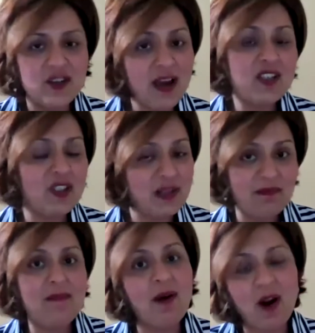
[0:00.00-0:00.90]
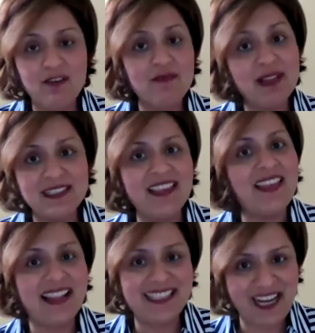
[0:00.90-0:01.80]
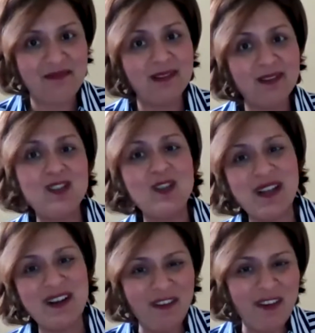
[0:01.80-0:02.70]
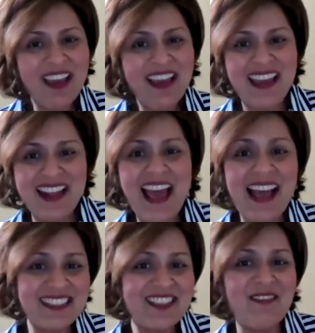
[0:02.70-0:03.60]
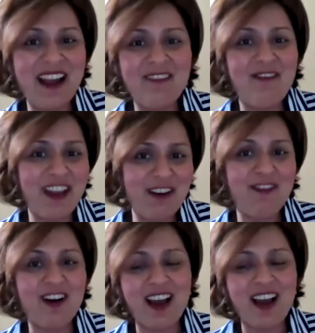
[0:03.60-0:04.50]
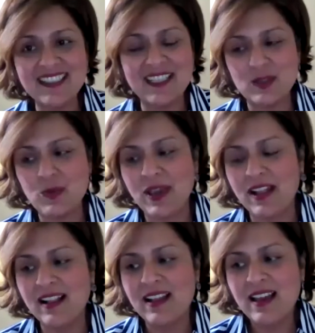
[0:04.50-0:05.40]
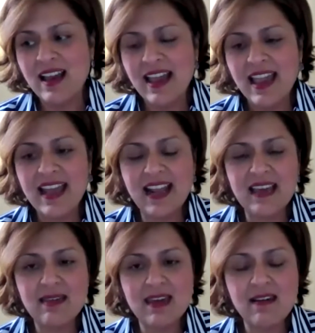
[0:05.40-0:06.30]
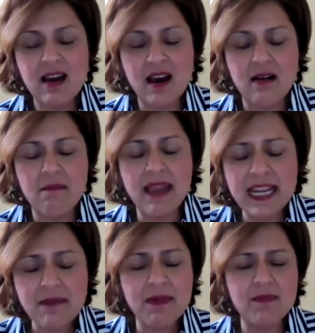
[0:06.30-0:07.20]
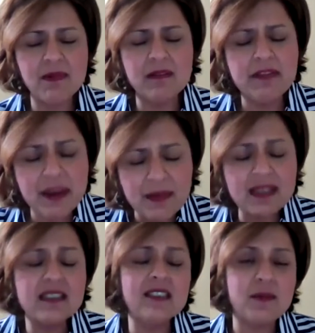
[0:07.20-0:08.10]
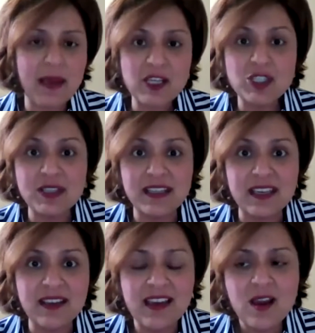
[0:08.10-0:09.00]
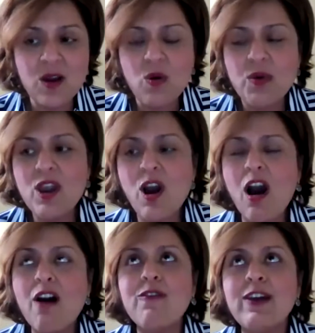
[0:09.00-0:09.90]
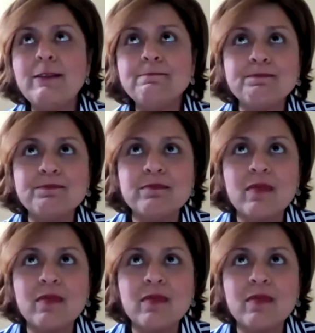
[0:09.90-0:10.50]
actually be part of building that table. So it has the right fit for us as well. And I think many people, women especially, we often